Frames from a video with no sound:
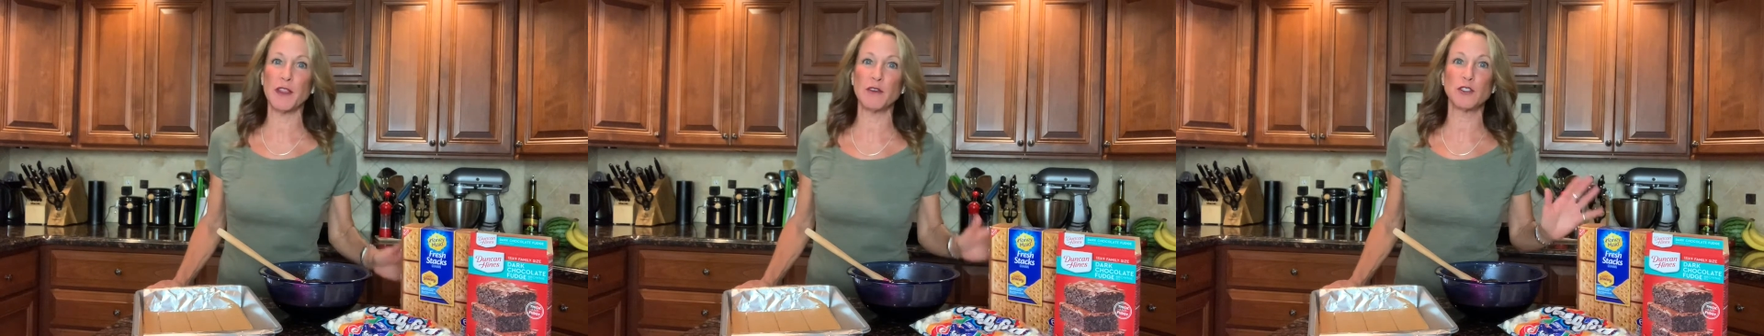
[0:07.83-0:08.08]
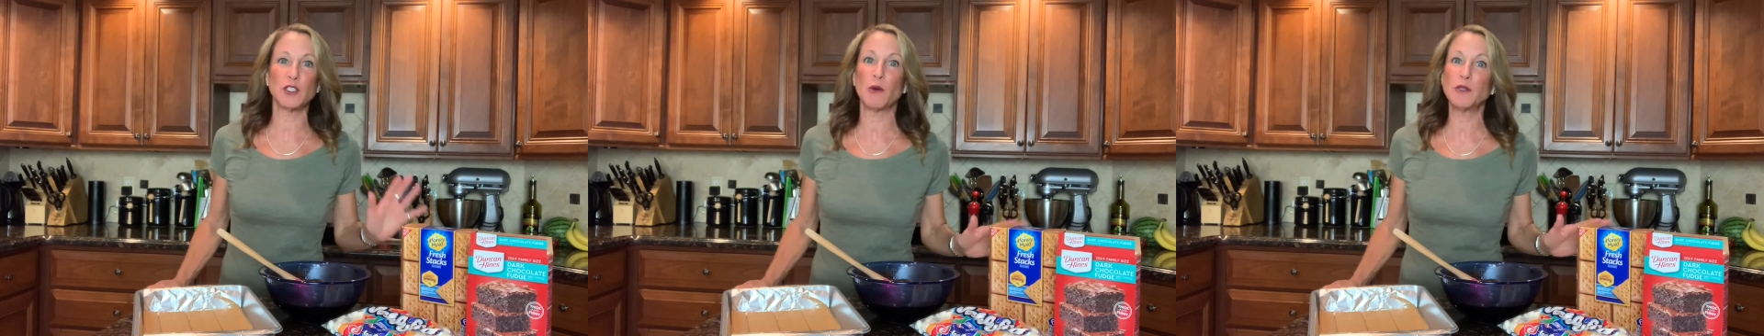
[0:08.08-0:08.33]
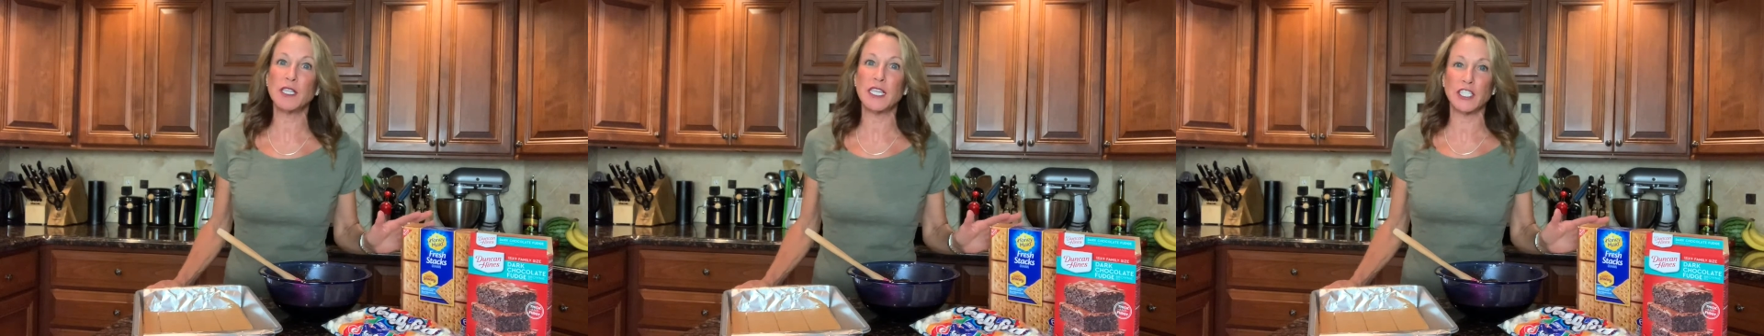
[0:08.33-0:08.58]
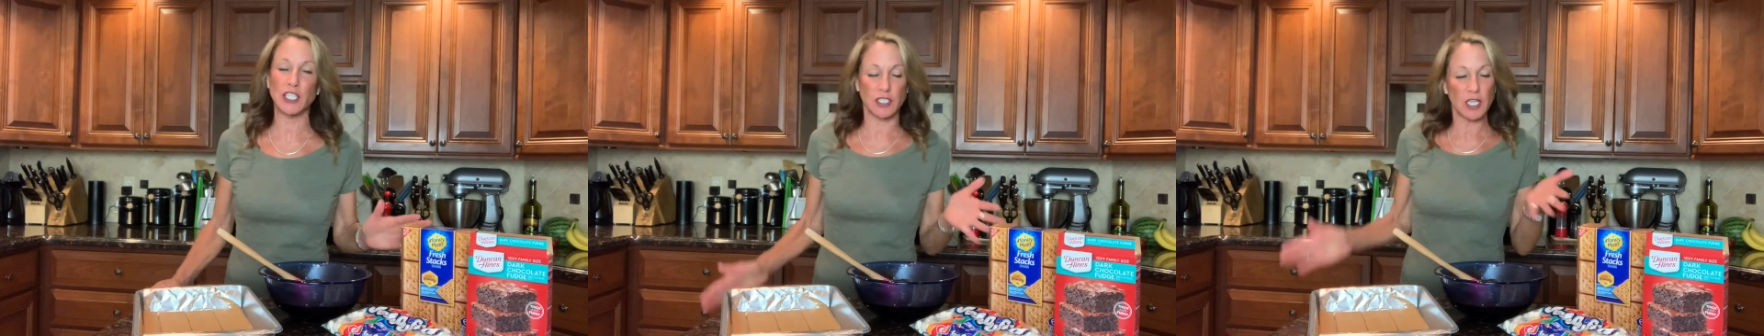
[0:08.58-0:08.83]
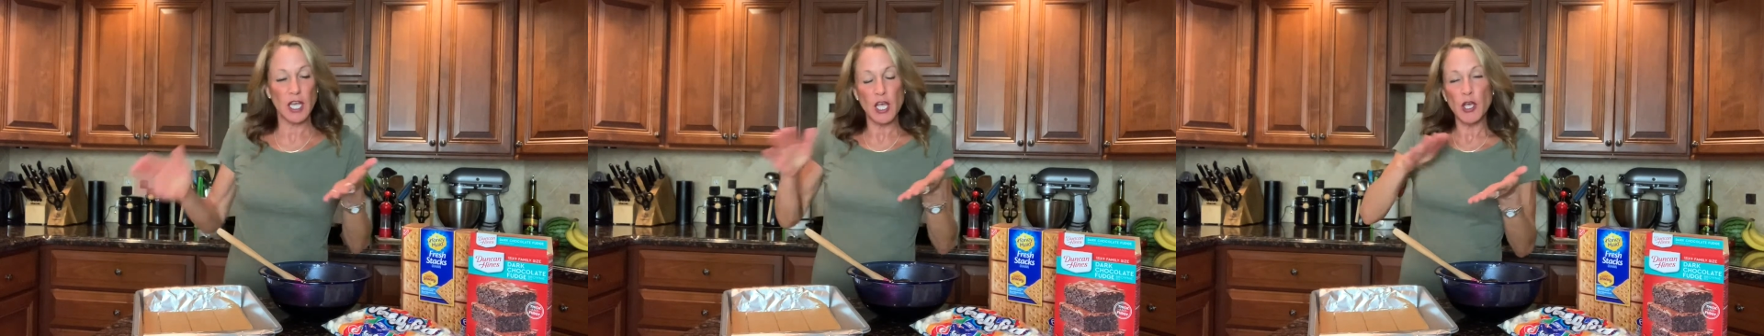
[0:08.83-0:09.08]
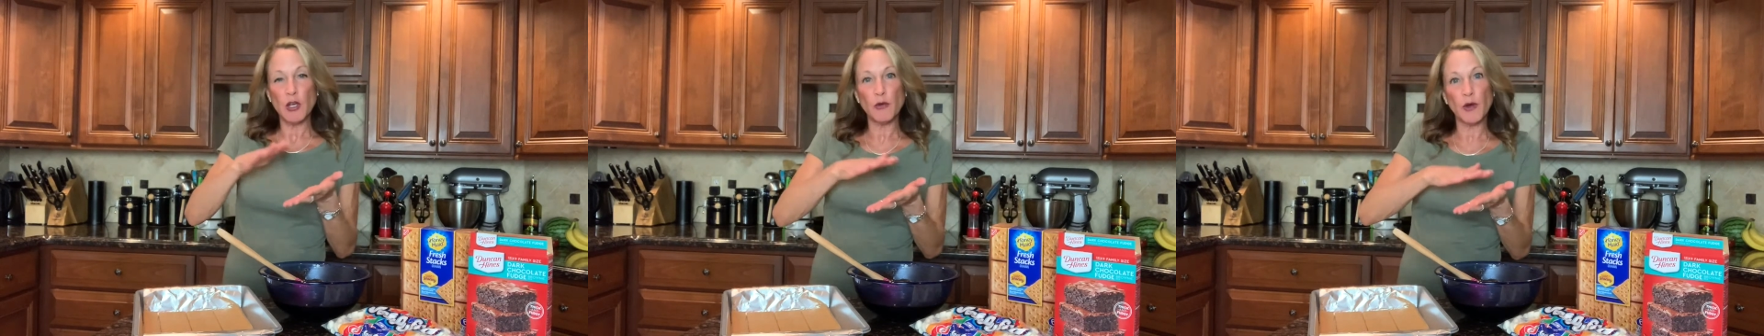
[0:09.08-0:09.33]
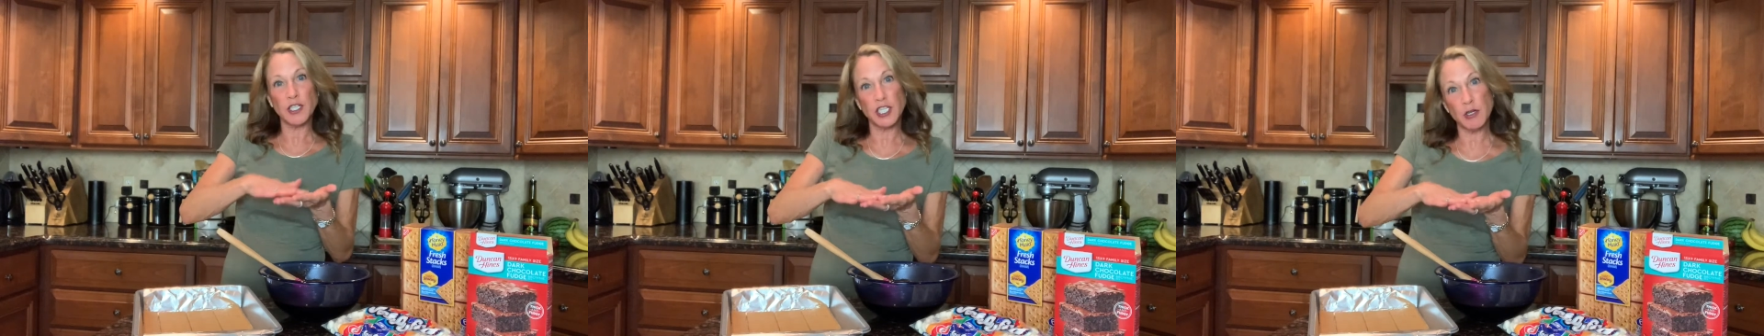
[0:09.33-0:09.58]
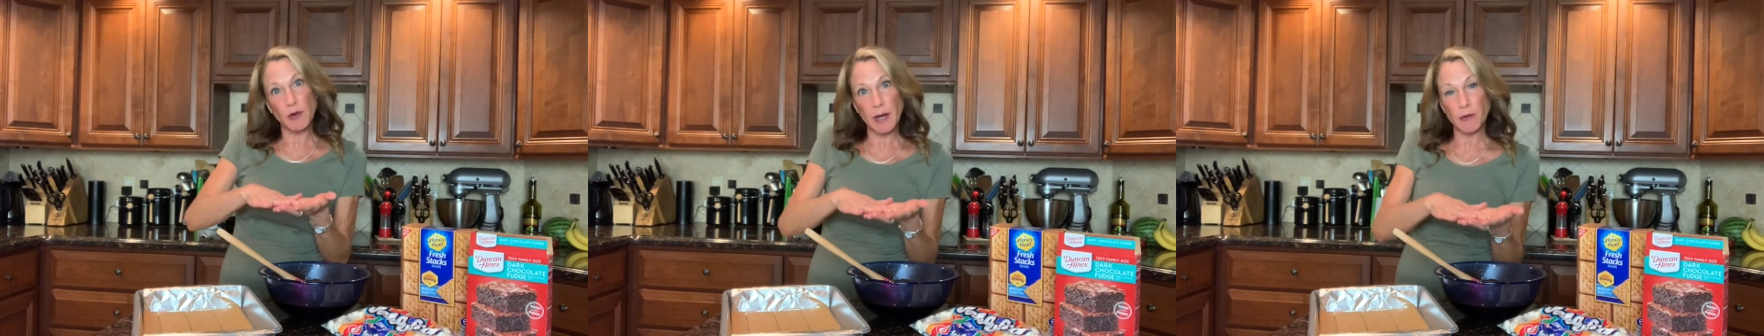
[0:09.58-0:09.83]
They're so delicious. Crunchy
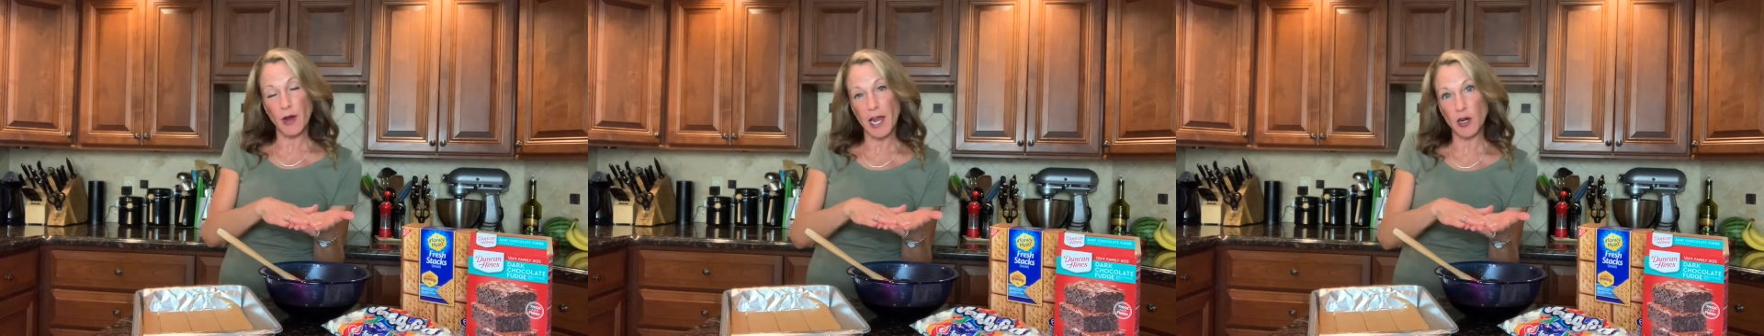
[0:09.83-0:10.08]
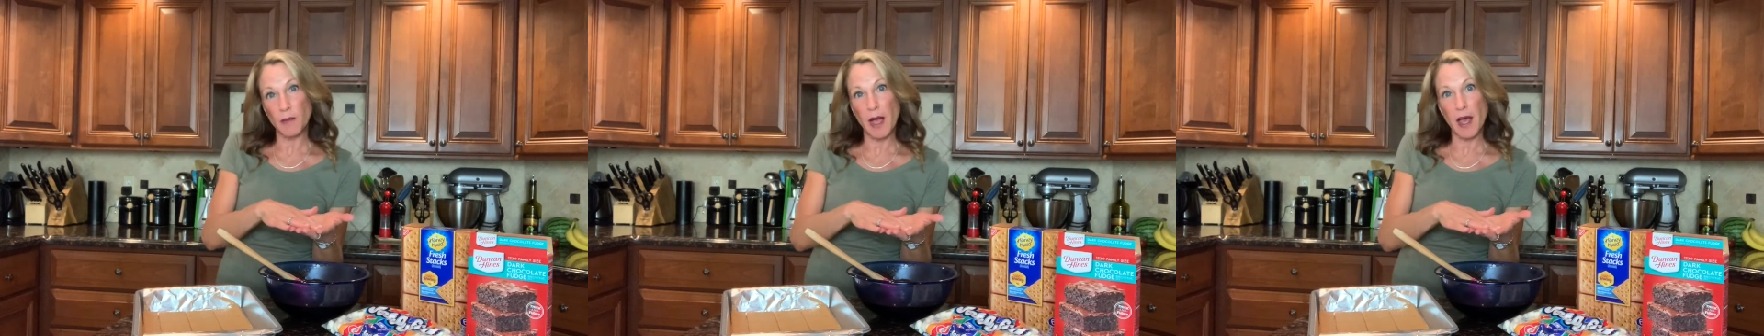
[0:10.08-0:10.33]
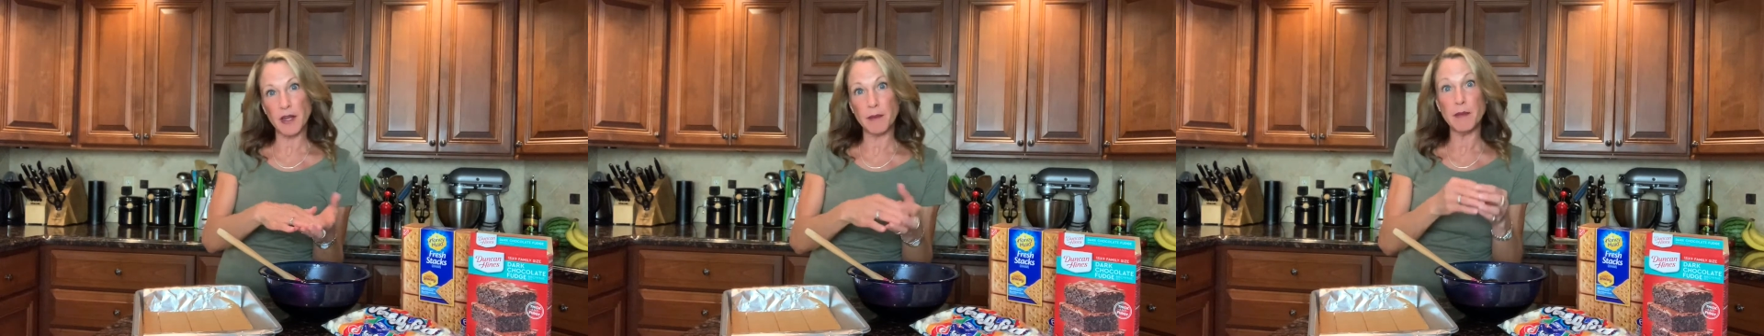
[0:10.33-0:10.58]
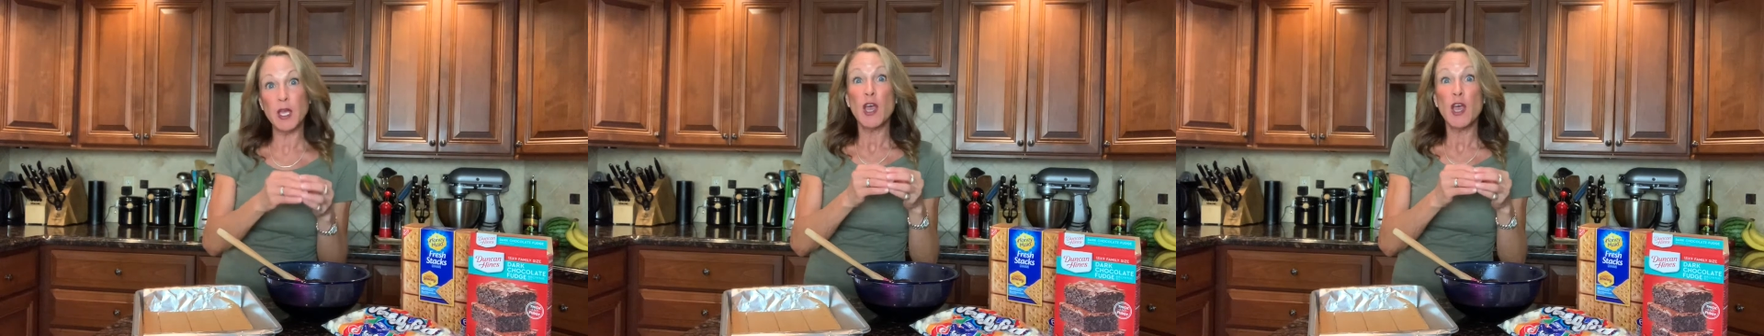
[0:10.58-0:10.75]
graham cracker bottom,